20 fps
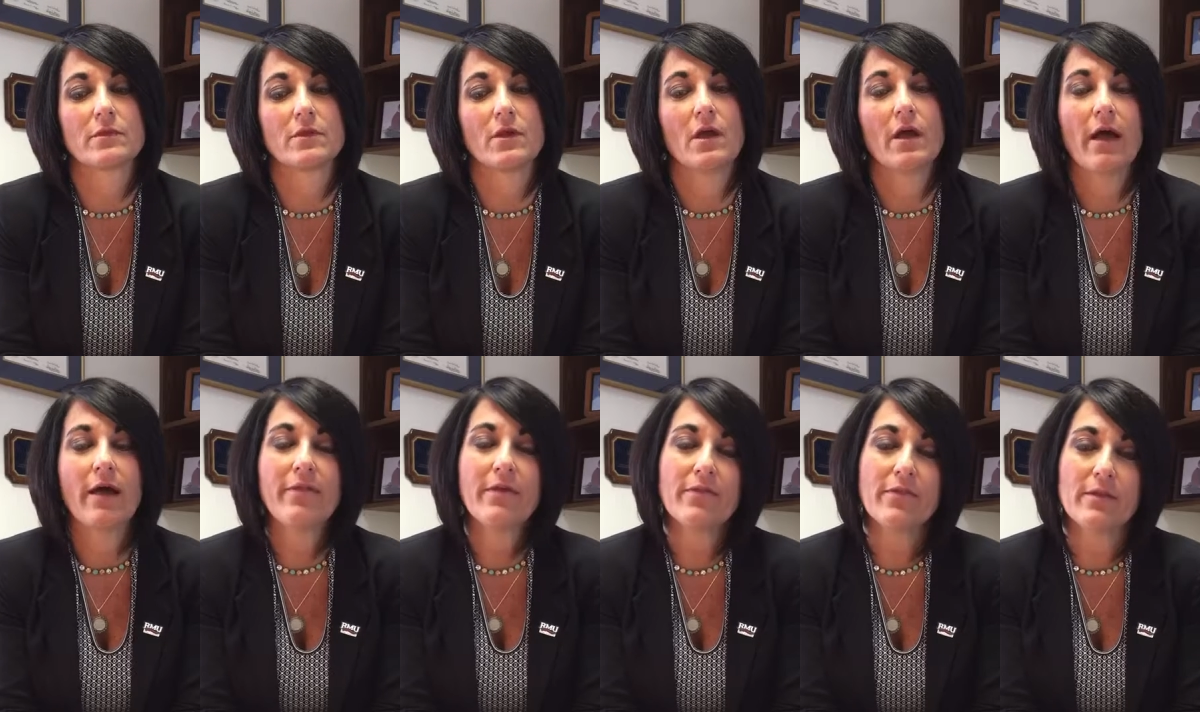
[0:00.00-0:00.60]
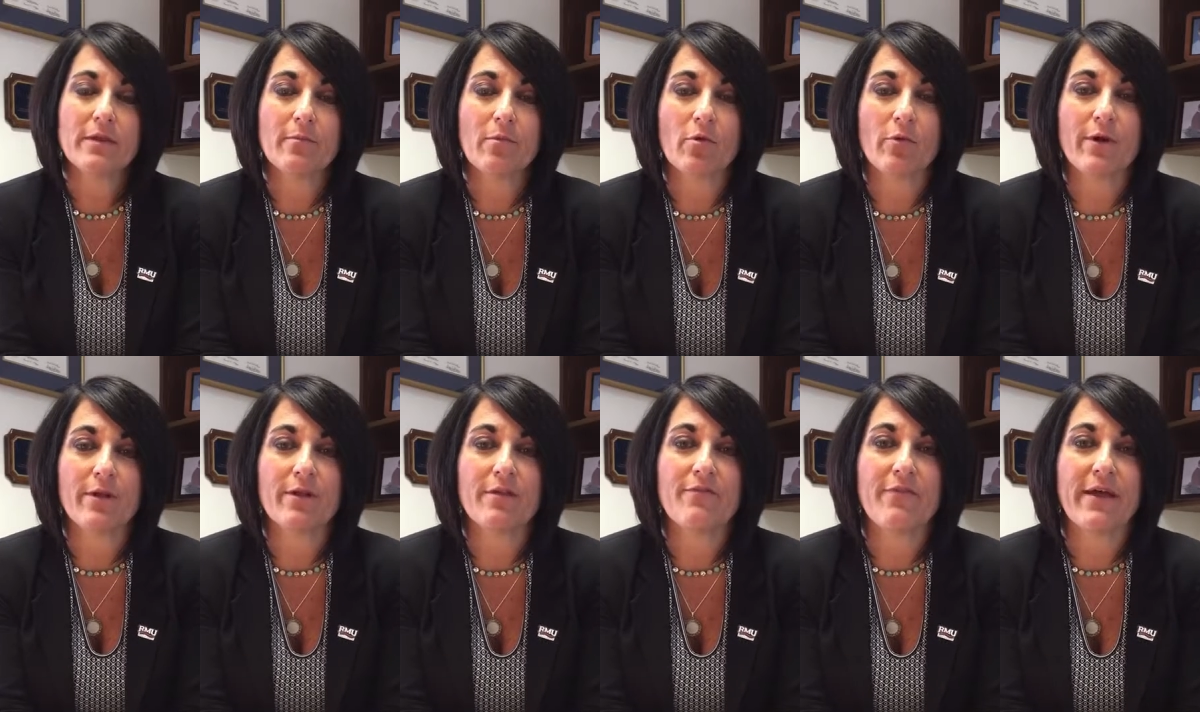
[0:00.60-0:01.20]
I think the number
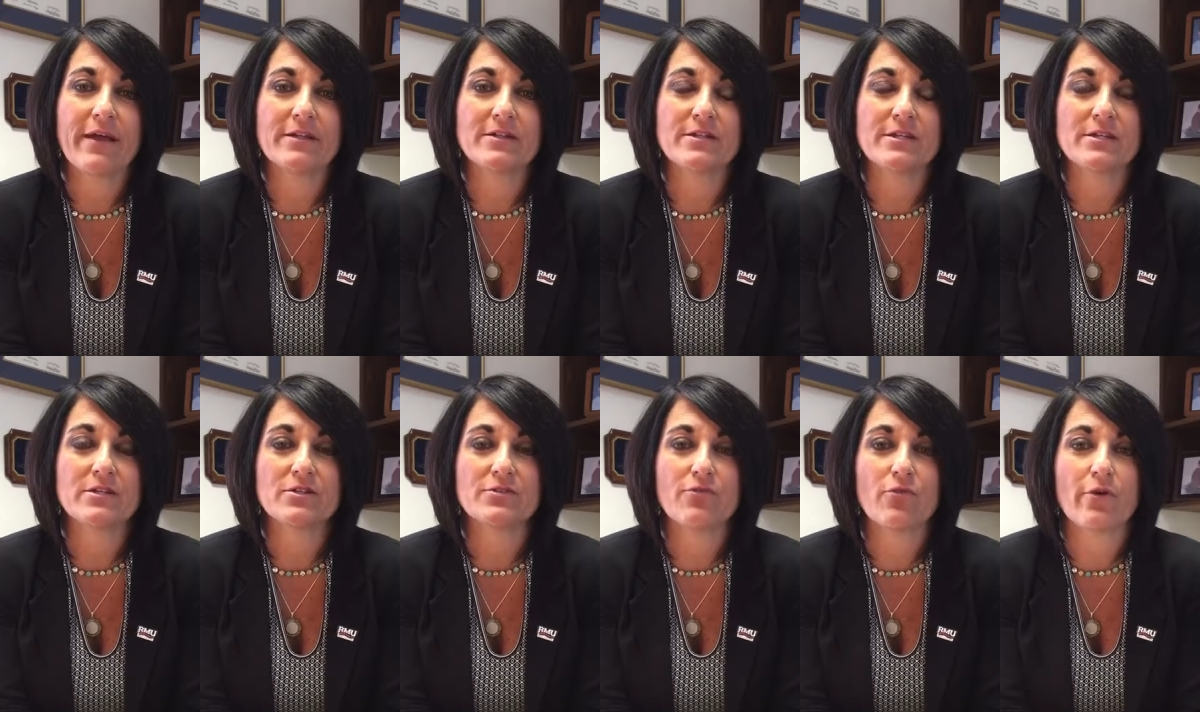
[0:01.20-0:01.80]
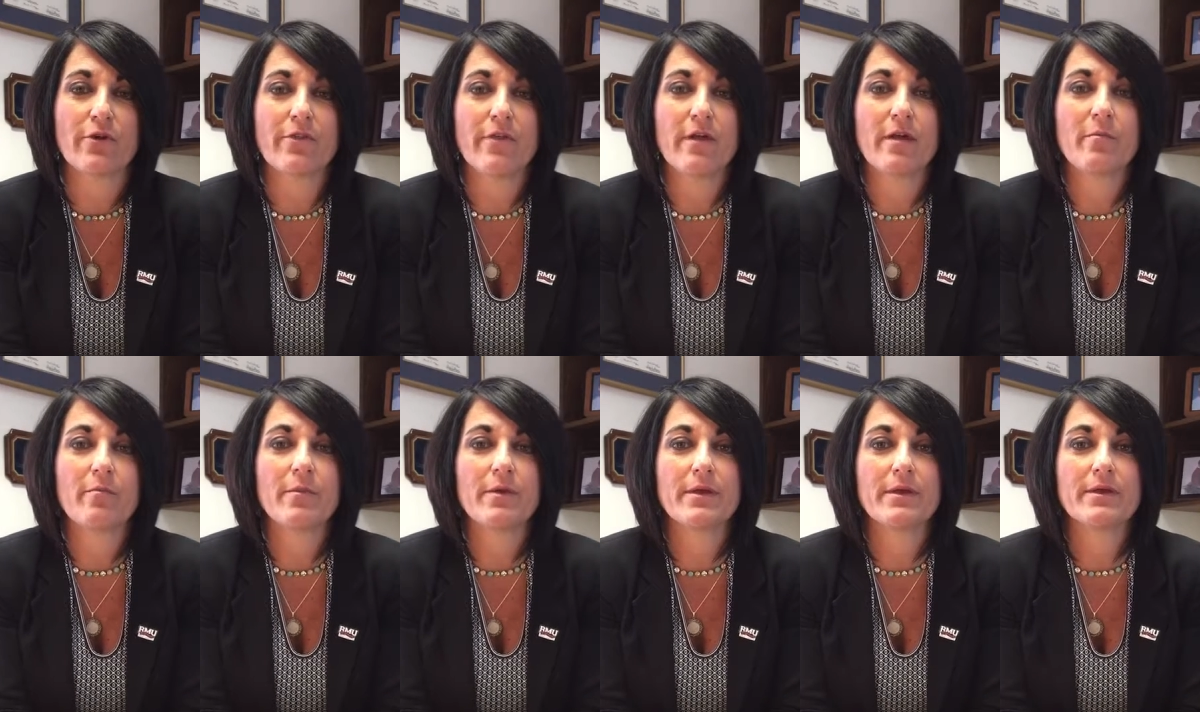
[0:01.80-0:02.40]
one advantage for
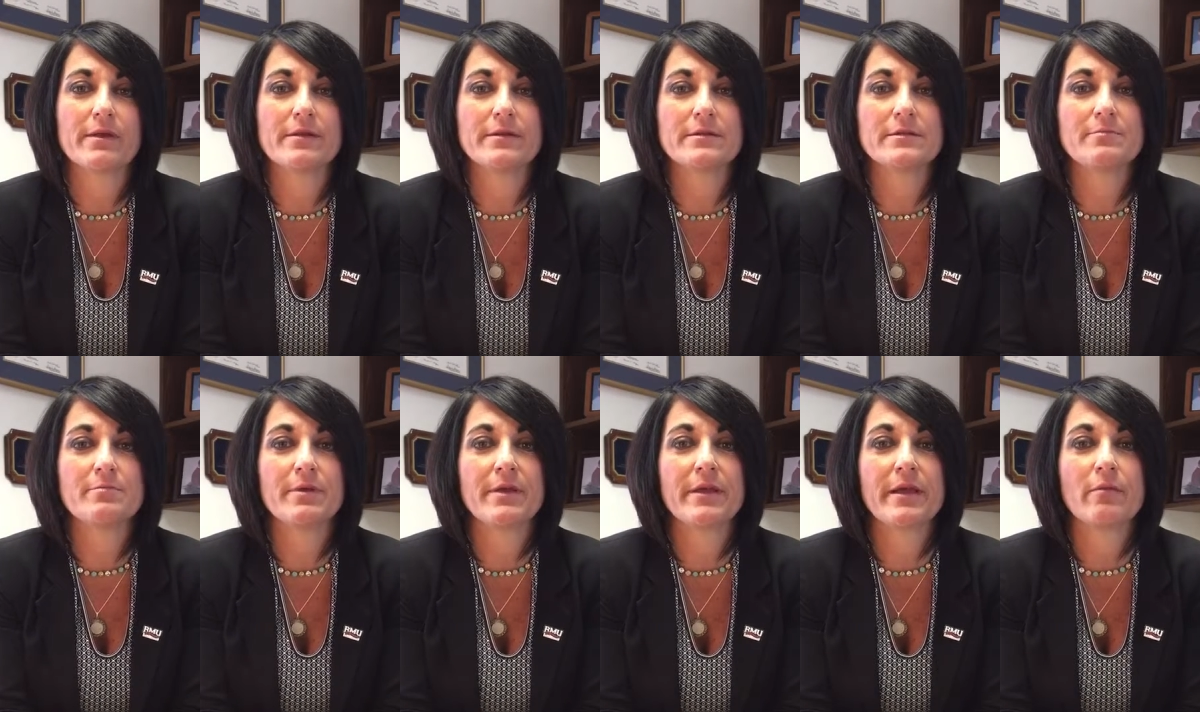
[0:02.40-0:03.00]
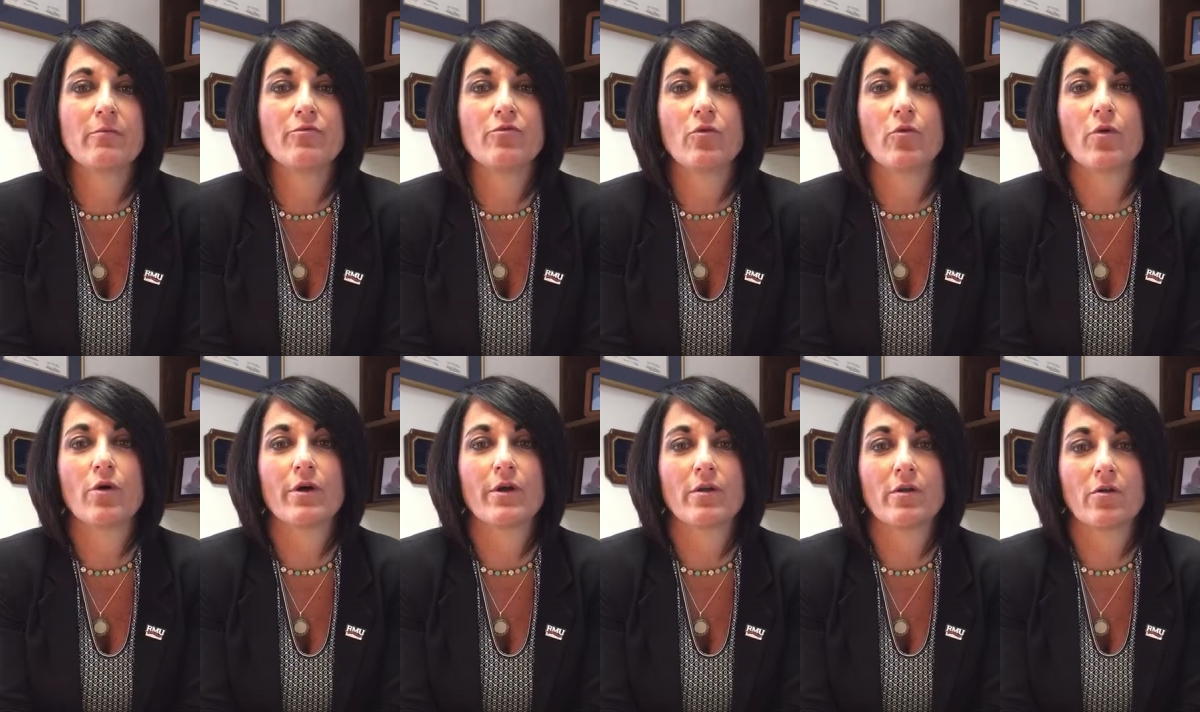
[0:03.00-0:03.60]
them is being able to
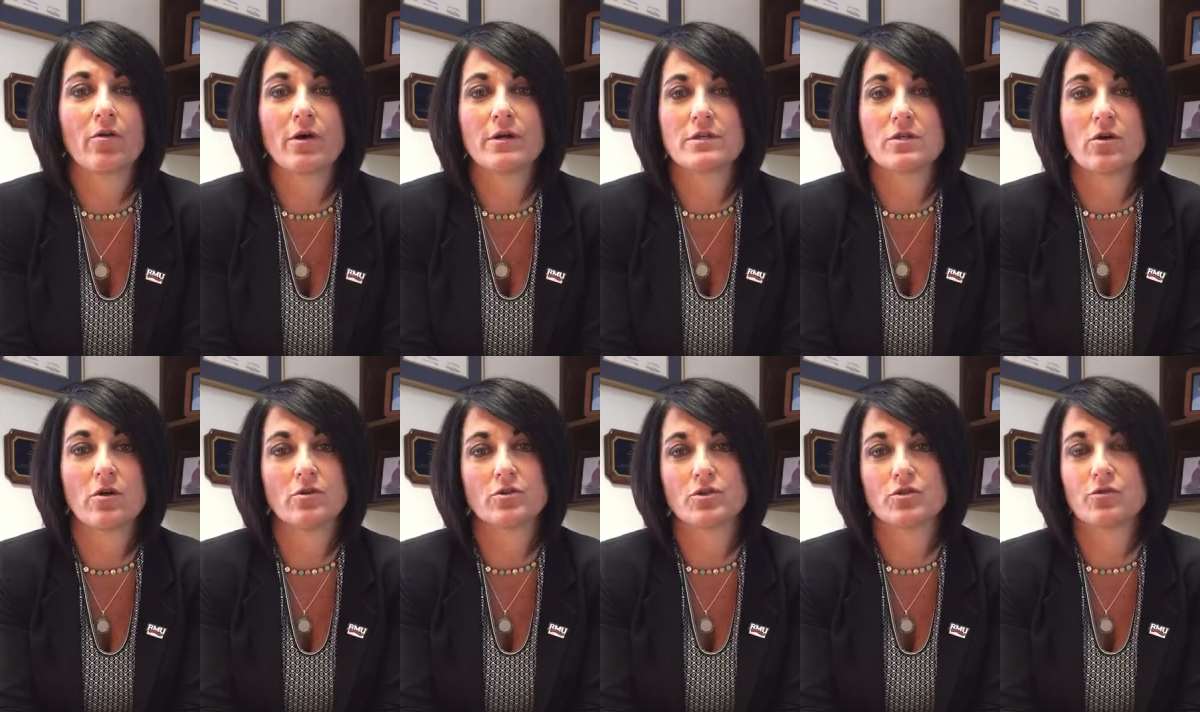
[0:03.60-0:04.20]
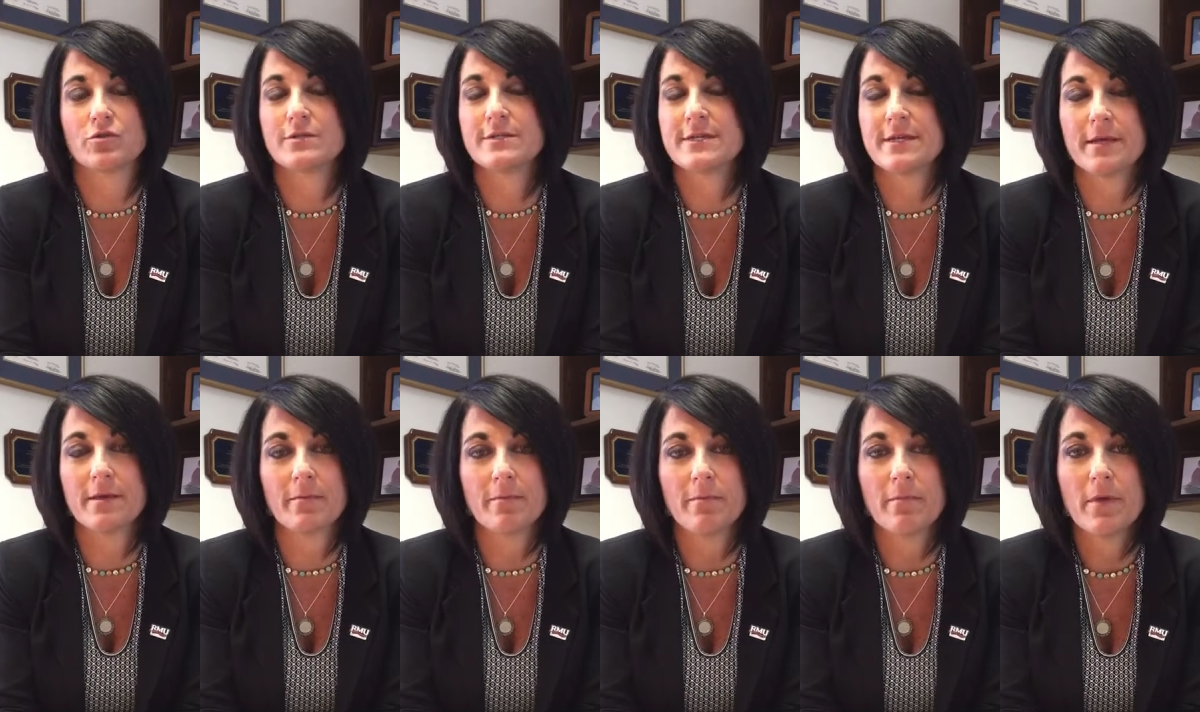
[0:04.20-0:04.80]
work in a cross-cultural
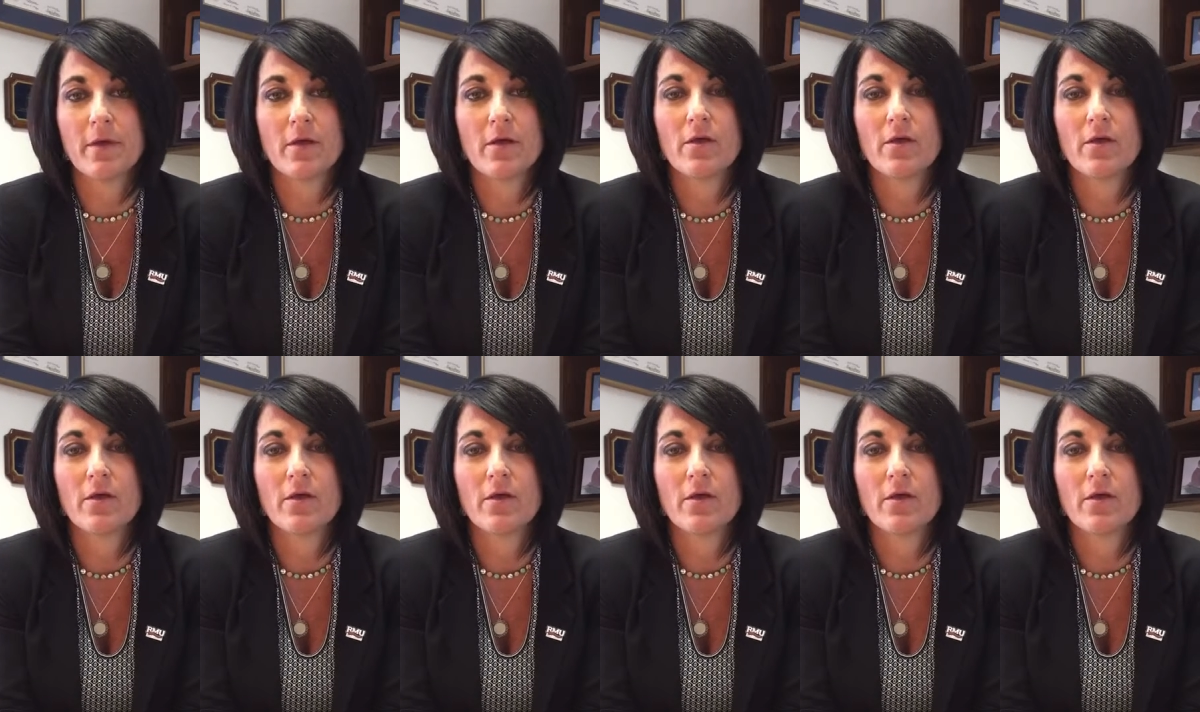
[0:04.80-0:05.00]
team.